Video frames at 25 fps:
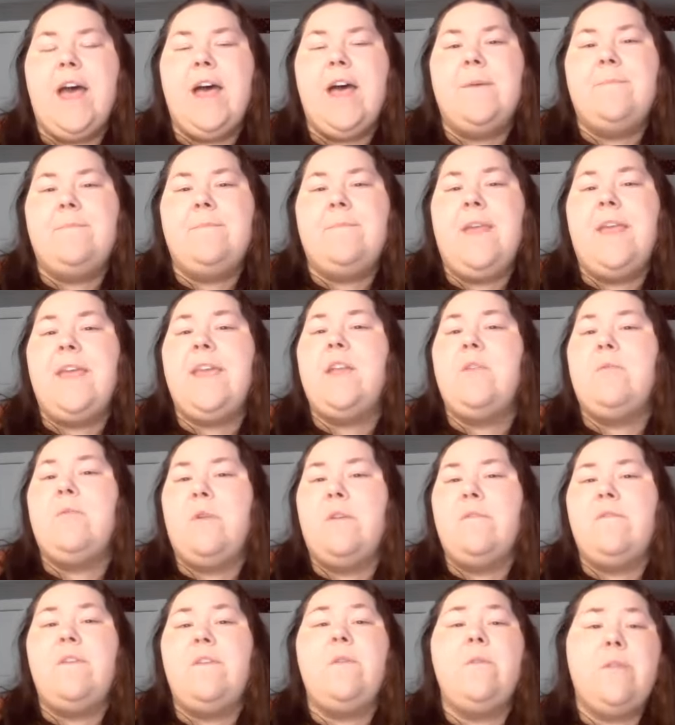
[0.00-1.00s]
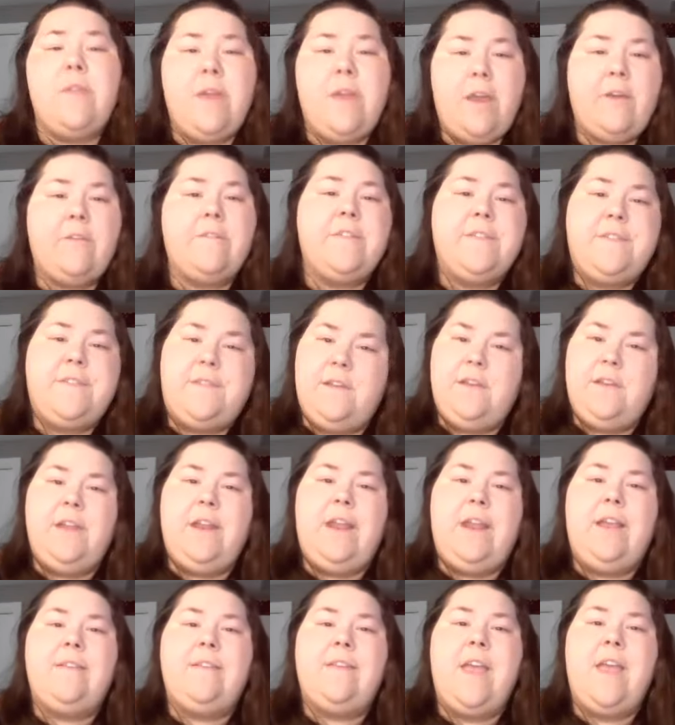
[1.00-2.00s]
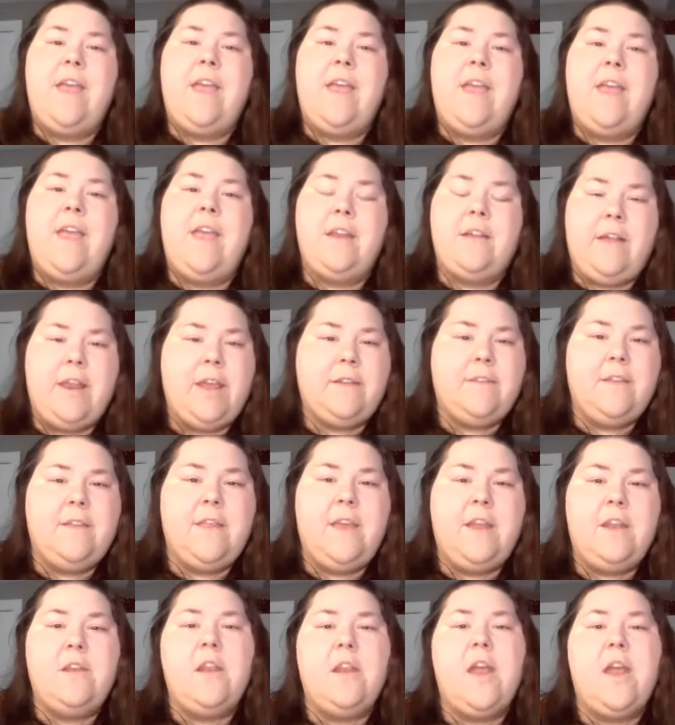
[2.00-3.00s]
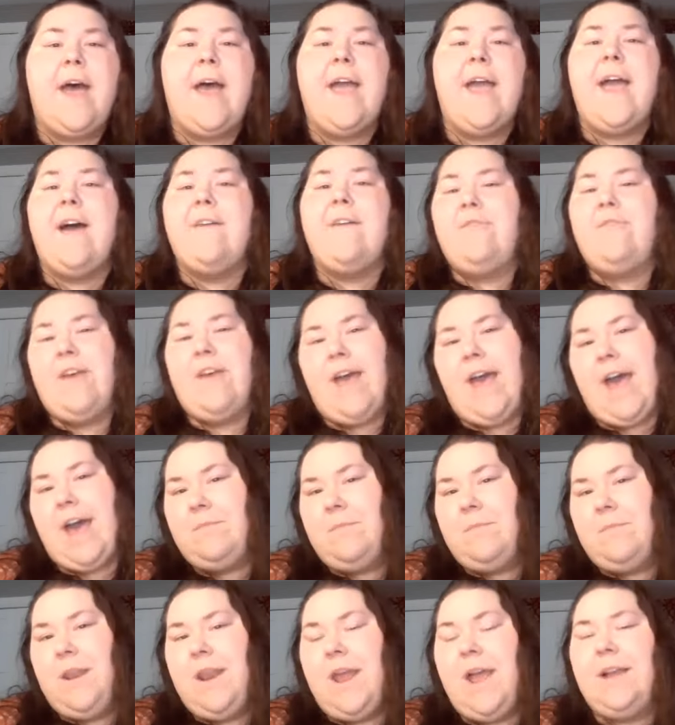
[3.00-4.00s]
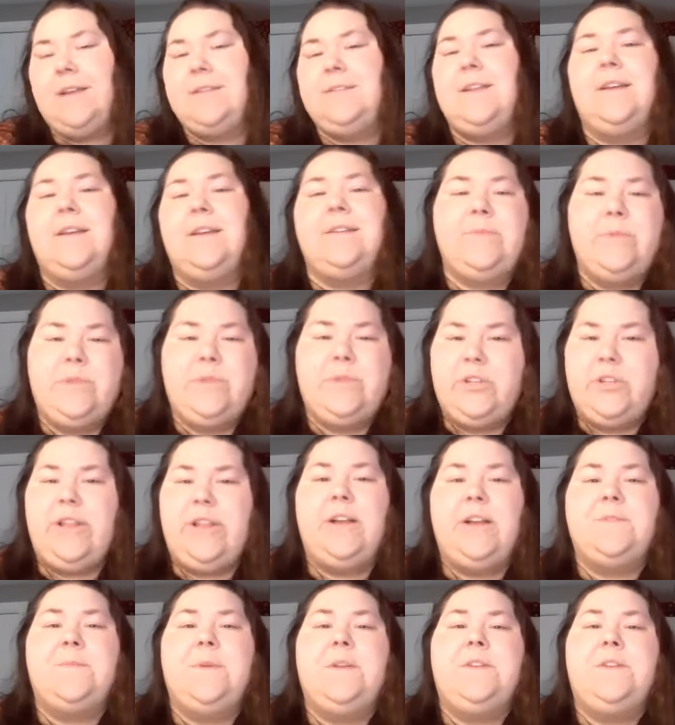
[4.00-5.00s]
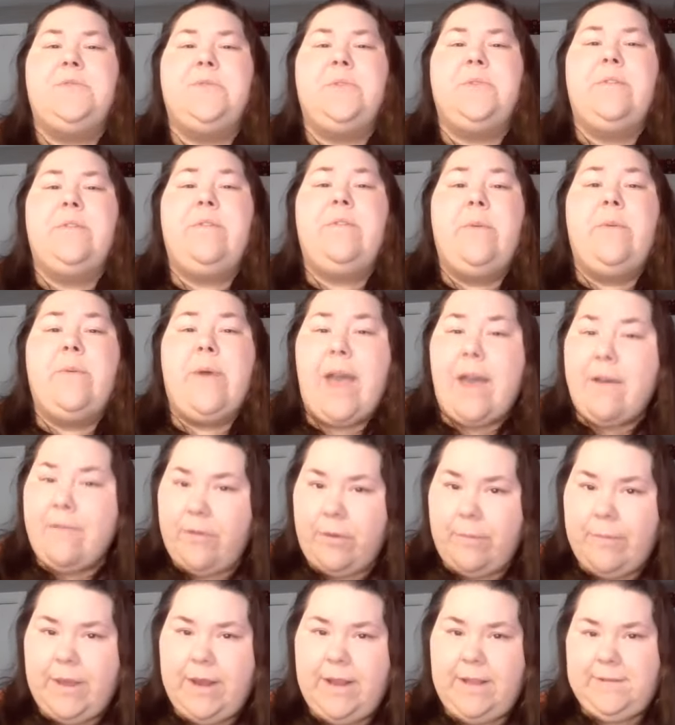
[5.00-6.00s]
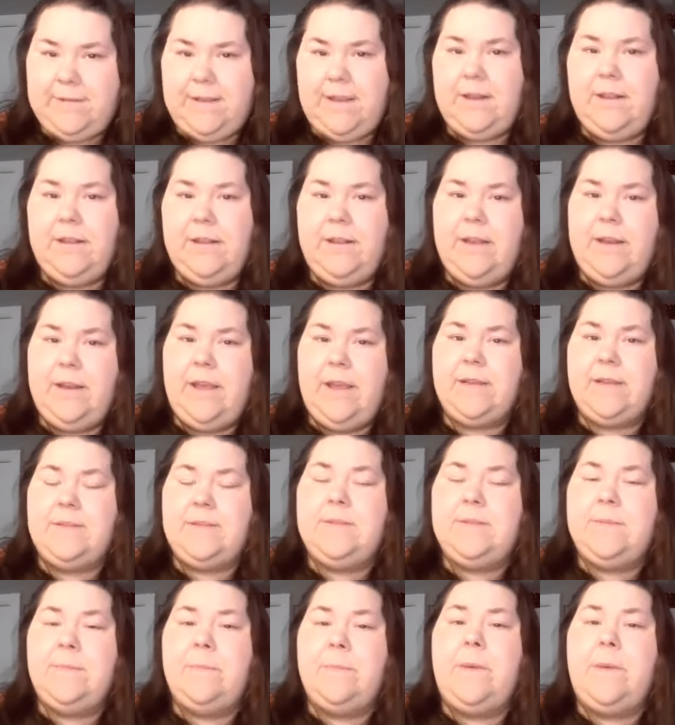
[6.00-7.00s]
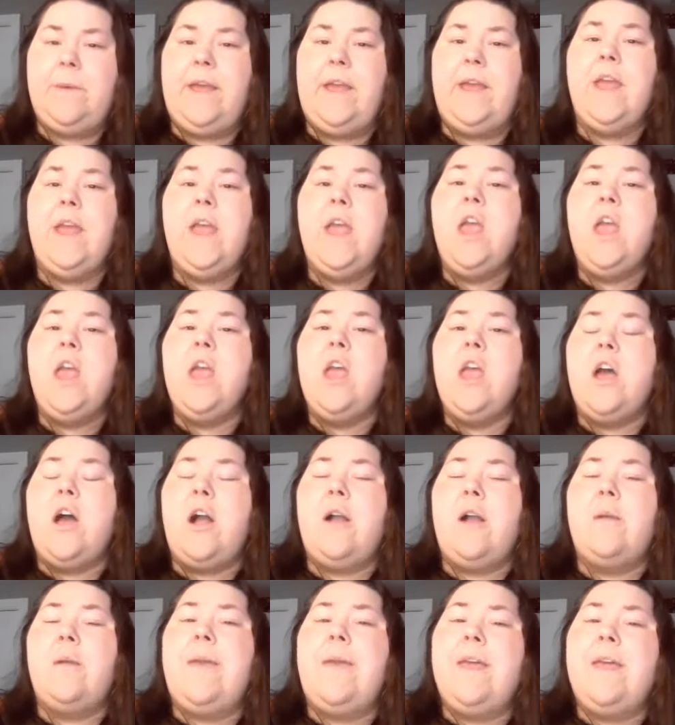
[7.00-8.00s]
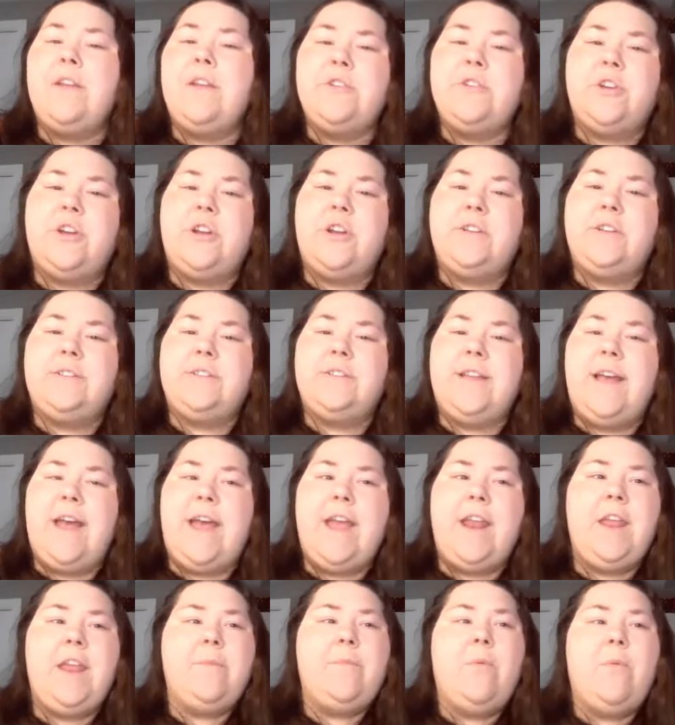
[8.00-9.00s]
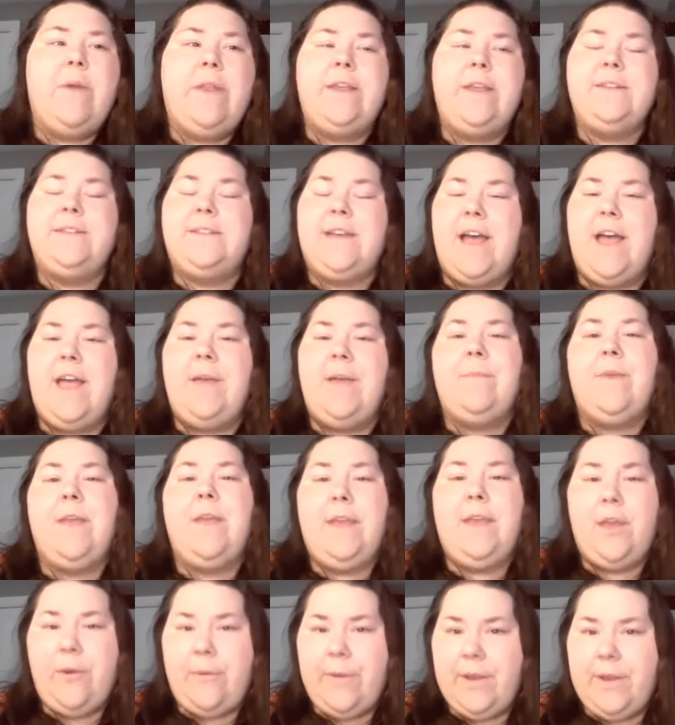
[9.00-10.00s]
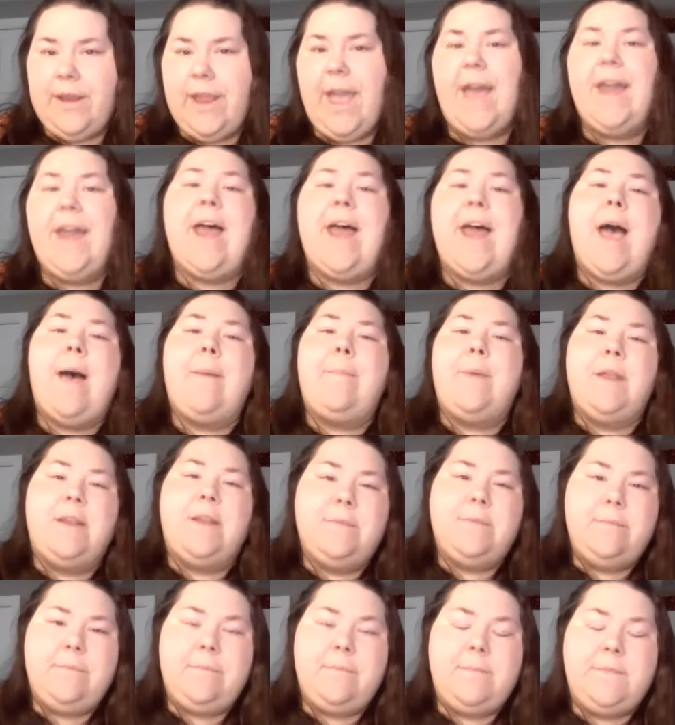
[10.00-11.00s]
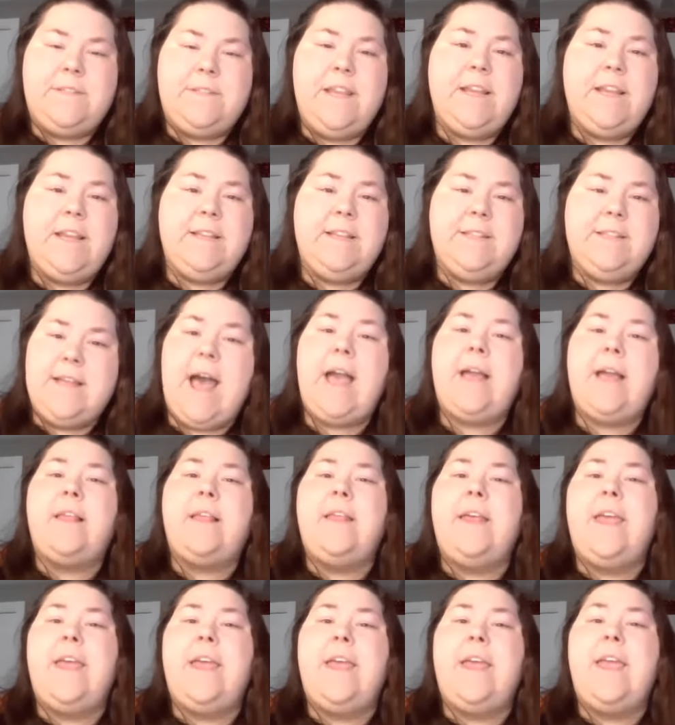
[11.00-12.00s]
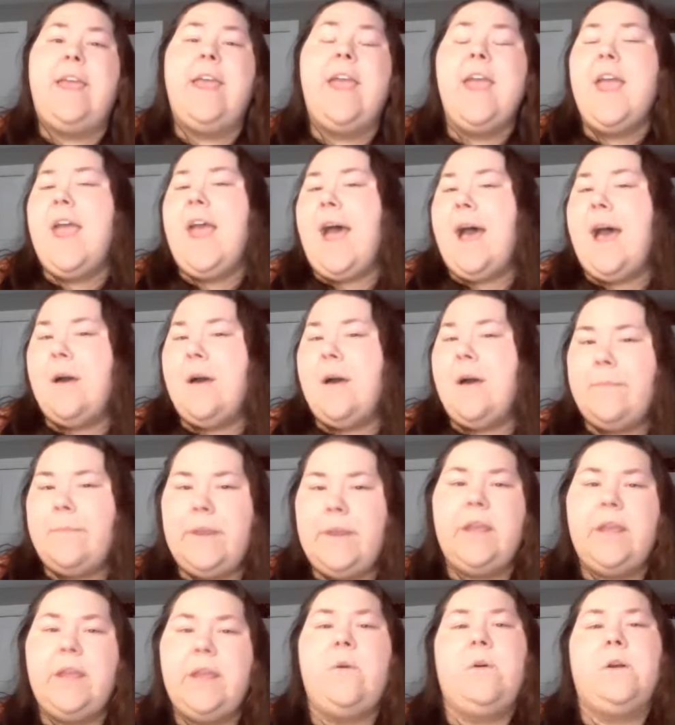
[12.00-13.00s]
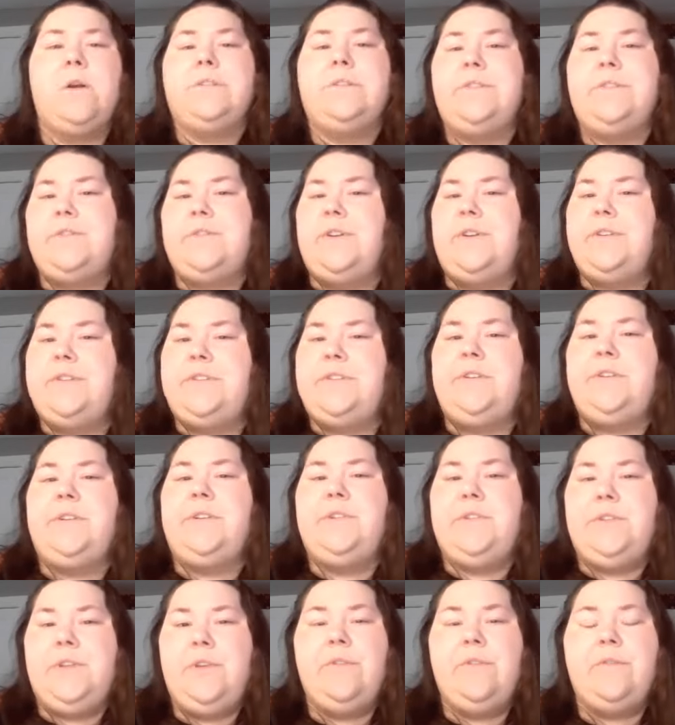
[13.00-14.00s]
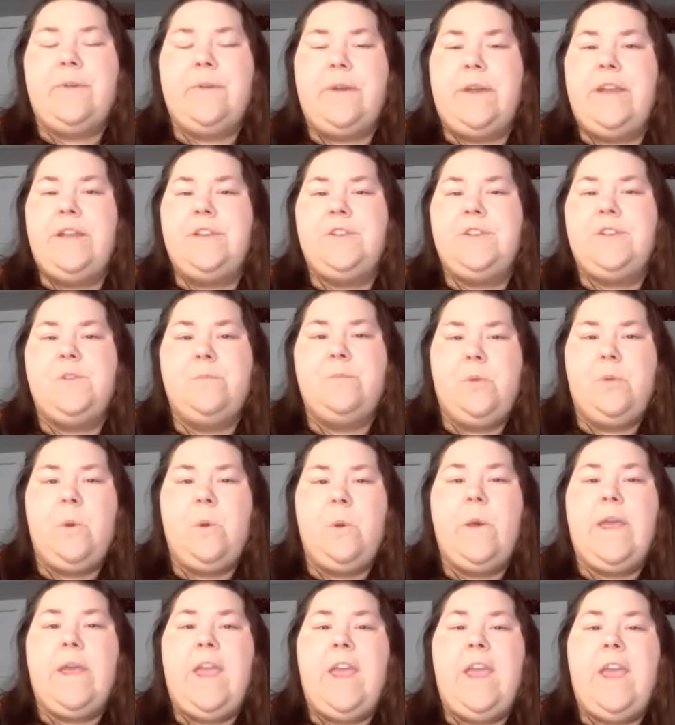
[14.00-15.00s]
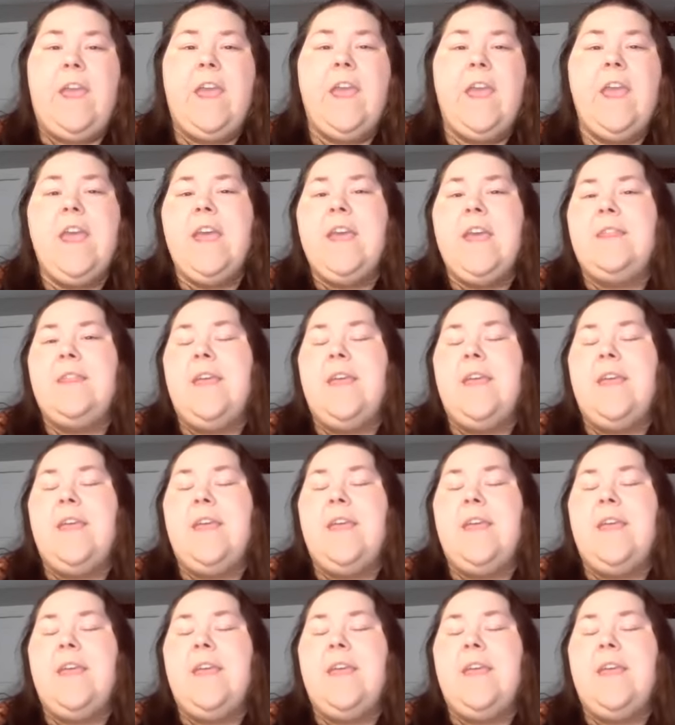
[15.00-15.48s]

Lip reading: they can review their facilities analytics. And then I have the admin access, which allows me to review everybody's analytics. But our managers at any point in time can go into EdApp and see exactly how many courses are still due for each employee.